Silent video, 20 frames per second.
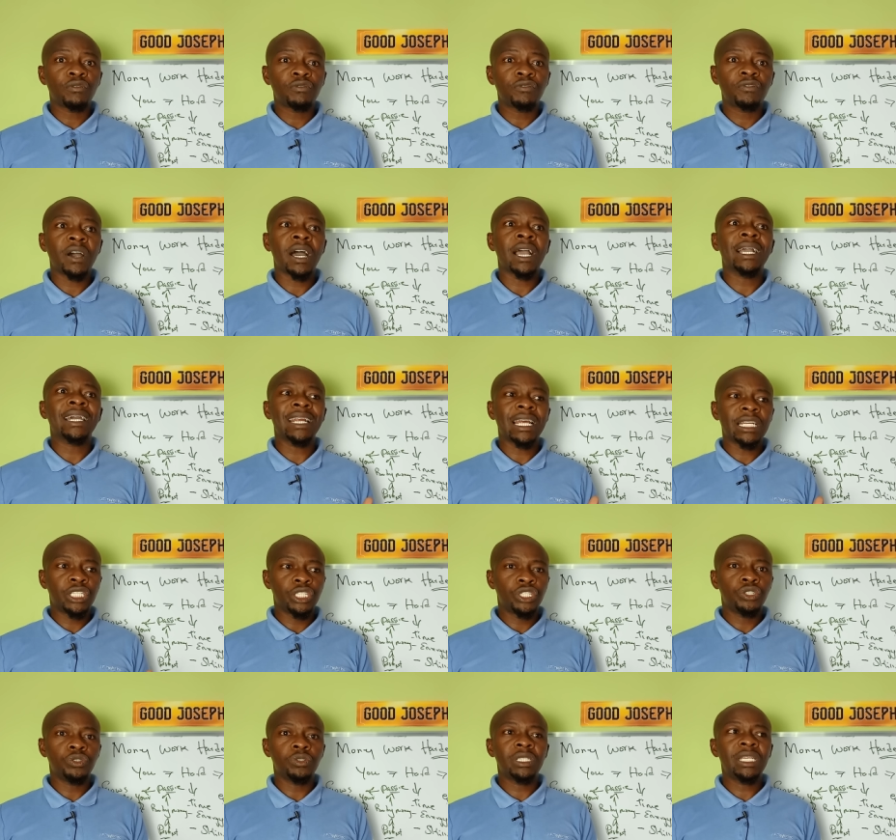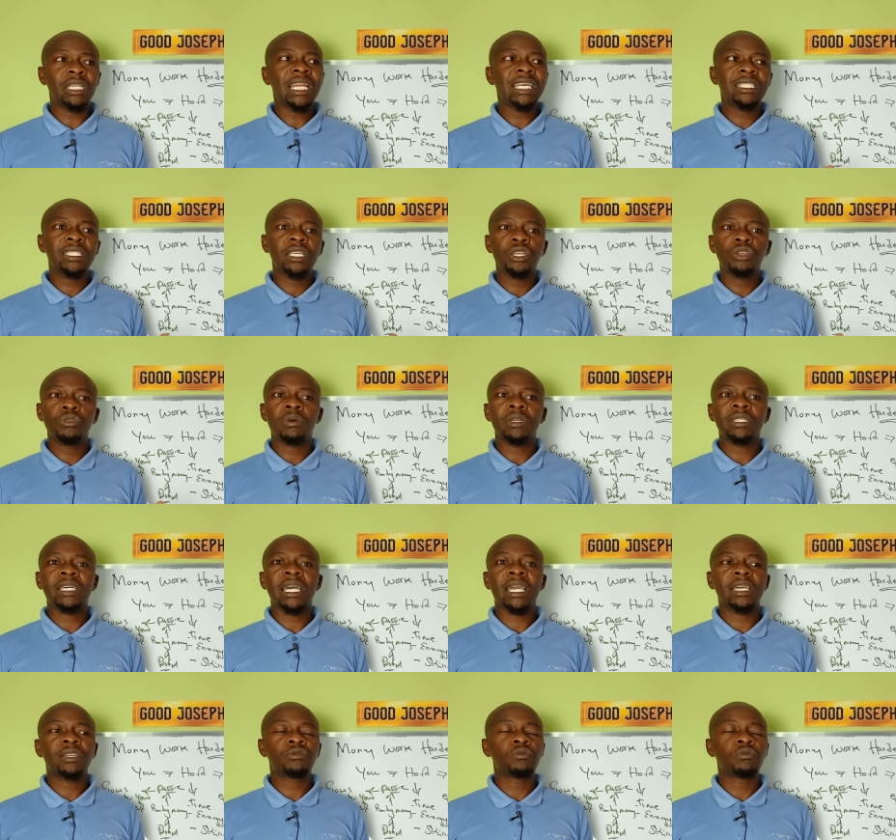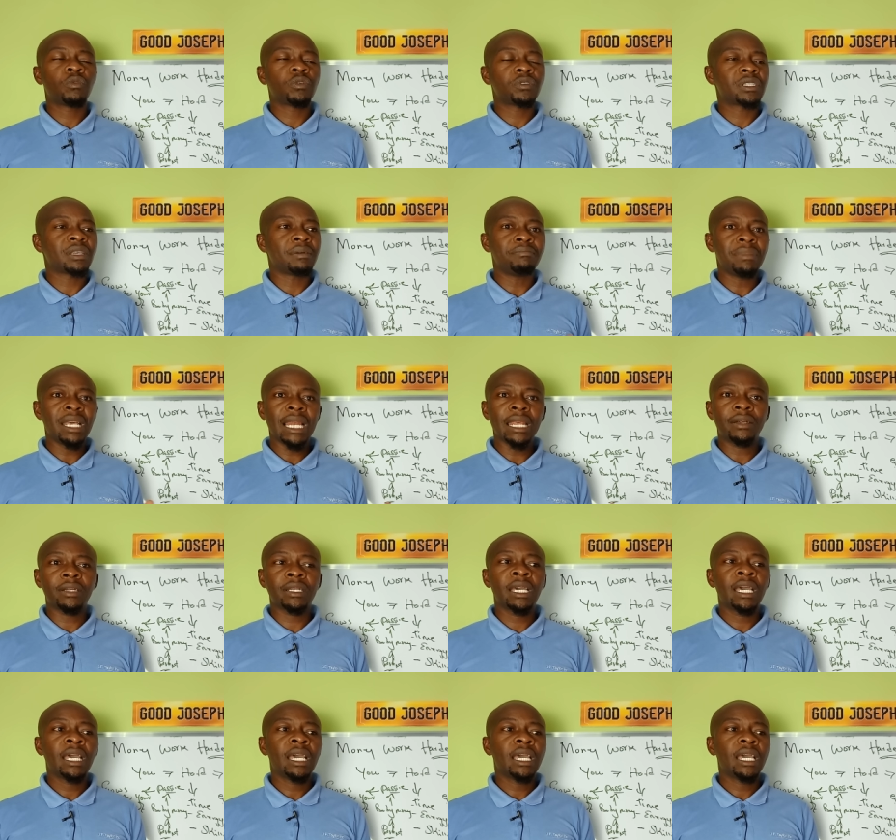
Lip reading: of gratitude. Let's say your target was 1 million.